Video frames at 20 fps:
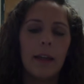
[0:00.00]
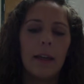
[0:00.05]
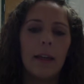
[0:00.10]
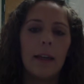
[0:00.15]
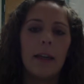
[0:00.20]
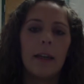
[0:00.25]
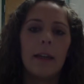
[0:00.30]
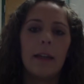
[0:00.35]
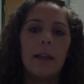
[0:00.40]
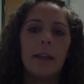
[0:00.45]

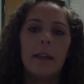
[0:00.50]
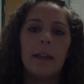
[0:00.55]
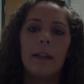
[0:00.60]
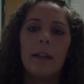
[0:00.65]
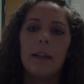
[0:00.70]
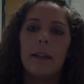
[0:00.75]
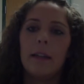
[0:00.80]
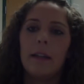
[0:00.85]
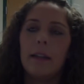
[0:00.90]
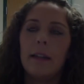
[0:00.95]

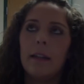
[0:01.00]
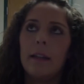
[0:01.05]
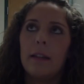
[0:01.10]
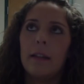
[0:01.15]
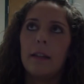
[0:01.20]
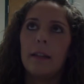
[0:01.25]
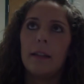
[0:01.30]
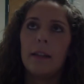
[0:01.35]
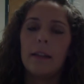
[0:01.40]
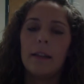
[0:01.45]
in
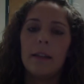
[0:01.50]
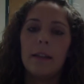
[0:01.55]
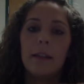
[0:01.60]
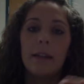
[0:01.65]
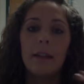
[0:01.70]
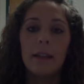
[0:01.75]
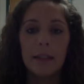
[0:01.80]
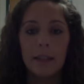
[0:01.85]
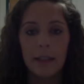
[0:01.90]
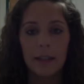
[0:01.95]

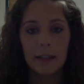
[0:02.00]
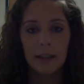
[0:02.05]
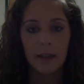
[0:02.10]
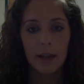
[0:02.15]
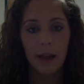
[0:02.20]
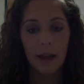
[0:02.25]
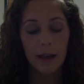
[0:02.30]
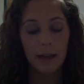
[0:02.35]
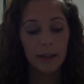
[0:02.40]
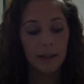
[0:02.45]
this
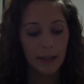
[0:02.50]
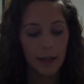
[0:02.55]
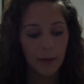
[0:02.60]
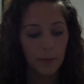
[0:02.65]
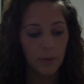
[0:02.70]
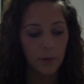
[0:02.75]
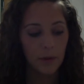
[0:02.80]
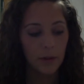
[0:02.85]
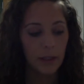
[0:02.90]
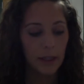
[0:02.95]

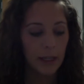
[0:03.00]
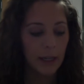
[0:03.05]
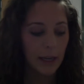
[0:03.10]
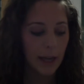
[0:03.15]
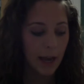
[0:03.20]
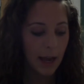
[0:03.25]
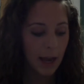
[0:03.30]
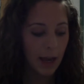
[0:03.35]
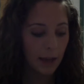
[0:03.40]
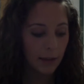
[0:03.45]
example, he
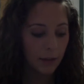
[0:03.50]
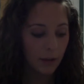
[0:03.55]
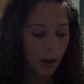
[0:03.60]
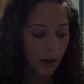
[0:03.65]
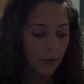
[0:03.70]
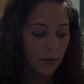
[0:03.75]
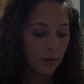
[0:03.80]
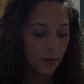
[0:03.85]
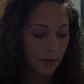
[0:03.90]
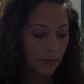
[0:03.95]
had
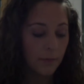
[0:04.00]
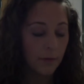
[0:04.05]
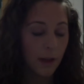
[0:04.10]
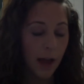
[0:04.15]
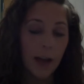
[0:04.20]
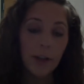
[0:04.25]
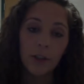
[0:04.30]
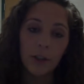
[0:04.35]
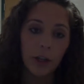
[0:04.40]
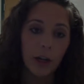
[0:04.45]
gone through some
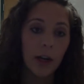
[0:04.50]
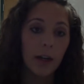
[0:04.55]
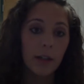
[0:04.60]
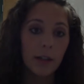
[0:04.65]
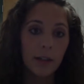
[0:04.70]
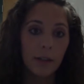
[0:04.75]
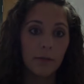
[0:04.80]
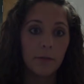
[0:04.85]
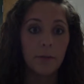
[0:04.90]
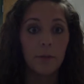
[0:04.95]

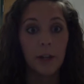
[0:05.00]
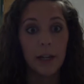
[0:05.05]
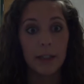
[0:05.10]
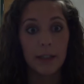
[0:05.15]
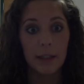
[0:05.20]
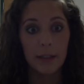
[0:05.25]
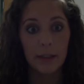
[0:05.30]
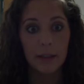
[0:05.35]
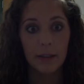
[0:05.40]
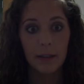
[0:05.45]
flashcards of
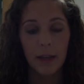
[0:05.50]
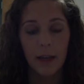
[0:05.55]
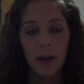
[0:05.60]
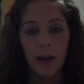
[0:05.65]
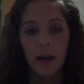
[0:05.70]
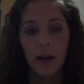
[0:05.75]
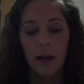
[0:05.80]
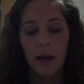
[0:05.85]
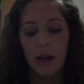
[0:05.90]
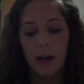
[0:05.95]
phrases
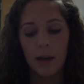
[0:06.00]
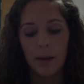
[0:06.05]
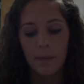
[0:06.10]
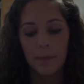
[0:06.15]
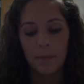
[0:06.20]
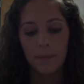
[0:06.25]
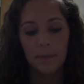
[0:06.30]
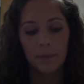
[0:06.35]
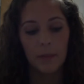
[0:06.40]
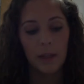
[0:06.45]

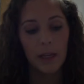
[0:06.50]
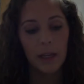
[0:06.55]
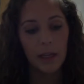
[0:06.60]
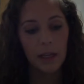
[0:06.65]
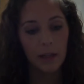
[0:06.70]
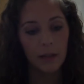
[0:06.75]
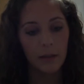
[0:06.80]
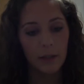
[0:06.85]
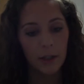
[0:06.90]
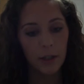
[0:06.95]
in
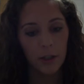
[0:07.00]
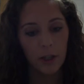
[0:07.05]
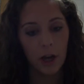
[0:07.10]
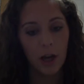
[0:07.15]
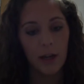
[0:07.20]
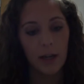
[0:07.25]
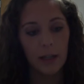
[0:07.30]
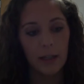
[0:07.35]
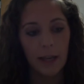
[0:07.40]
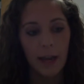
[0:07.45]
English
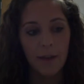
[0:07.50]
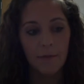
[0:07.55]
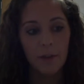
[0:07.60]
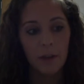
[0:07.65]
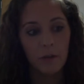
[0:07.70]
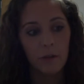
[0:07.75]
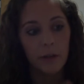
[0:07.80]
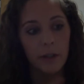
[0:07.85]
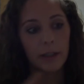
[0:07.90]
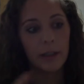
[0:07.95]
on a
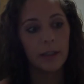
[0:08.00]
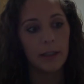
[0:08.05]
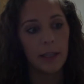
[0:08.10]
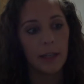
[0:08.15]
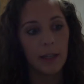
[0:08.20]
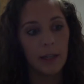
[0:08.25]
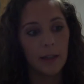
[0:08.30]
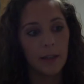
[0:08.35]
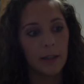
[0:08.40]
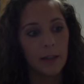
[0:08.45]
Canvas course
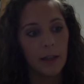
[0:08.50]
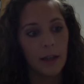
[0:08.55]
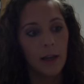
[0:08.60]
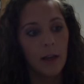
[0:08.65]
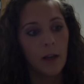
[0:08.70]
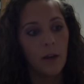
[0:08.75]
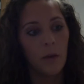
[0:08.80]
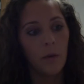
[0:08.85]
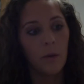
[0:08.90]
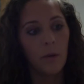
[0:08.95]
that
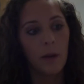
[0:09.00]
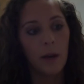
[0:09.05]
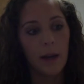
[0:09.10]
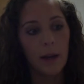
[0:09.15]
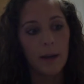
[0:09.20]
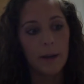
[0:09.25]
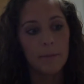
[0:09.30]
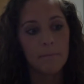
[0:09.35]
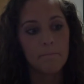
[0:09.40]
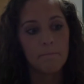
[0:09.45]

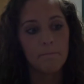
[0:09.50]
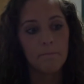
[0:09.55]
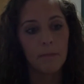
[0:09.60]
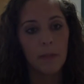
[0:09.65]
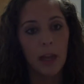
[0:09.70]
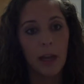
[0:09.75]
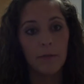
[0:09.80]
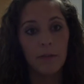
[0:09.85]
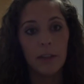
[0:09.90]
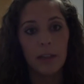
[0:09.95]

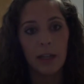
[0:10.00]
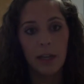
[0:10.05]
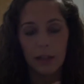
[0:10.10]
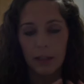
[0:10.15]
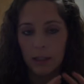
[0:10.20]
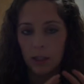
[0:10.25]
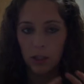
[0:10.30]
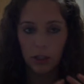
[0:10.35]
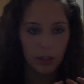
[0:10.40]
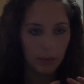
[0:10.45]
I've designed
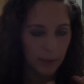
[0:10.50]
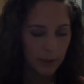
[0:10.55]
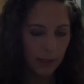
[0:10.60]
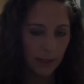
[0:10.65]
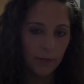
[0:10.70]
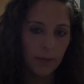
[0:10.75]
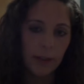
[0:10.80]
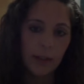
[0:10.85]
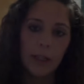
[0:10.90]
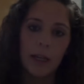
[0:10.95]
that's just
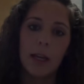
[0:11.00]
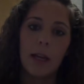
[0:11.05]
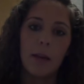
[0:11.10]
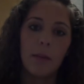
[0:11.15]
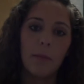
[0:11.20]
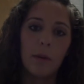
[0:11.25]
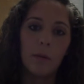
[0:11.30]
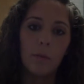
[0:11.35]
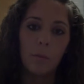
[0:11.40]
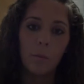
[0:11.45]
specific to
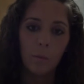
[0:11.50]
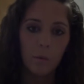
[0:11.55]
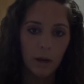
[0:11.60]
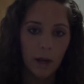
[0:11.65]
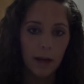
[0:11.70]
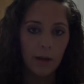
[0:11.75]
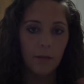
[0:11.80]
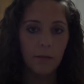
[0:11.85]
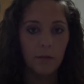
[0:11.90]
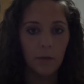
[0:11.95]
him and
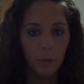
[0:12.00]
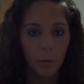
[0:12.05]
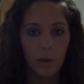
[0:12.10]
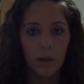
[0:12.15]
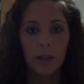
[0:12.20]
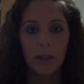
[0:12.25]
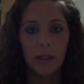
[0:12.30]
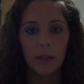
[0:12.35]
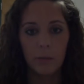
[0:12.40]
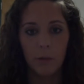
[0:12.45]
kind of the
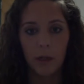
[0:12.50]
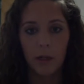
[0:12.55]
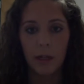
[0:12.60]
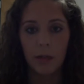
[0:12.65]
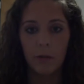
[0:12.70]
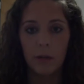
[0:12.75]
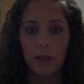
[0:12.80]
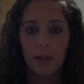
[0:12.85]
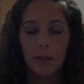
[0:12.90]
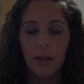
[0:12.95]
words he's
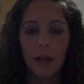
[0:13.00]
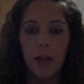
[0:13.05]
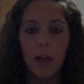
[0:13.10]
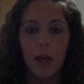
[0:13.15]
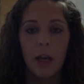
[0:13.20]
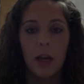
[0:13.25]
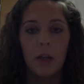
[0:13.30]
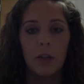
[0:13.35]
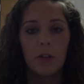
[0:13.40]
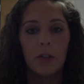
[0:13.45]
working with.
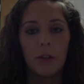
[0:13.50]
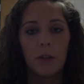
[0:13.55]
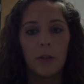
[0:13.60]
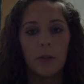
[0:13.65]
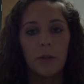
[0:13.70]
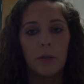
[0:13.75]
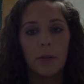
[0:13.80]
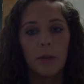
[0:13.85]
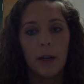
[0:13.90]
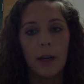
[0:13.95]

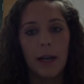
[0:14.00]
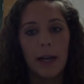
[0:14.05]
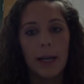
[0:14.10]
So